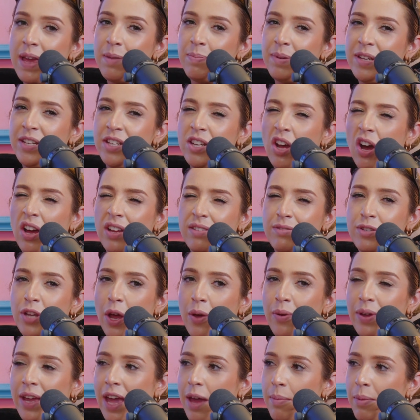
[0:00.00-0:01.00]
maybe don't
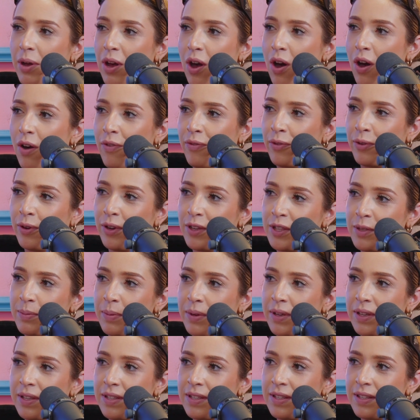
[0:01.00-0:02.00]
get him a car for
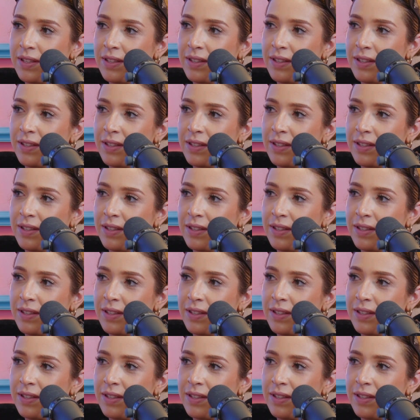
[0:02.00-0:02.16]
Christmas.